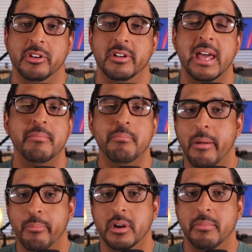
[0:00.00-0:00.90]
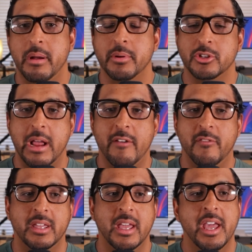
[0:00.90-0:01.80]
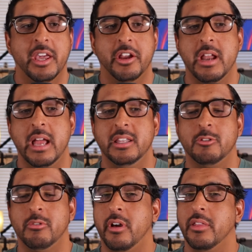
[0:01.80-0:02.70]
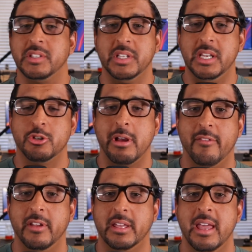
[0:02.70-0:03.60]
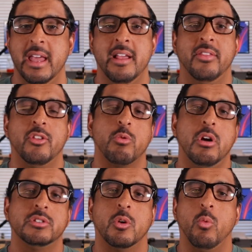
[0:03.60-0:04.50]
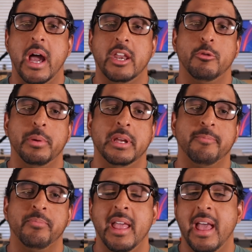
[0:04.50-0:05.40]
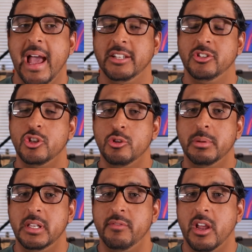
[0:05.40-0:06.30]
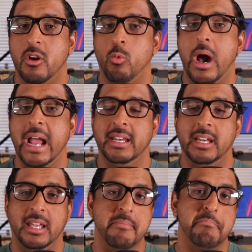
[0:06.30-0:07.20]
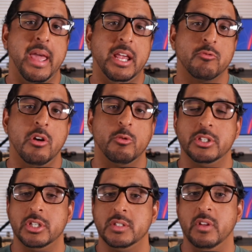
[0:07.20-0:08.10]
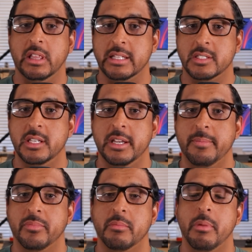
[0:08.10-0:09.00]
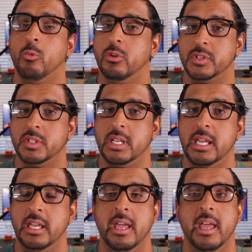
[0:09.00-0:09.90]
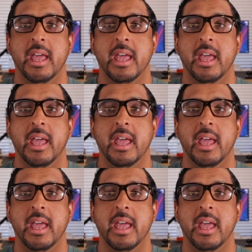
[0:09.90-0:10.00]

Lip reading: You're not in bumper-to-bumper traffic. You're not dealing with all the city traffic. The roads are wide open. I do believe they are widening a main road, which is Valencia, but we'll see.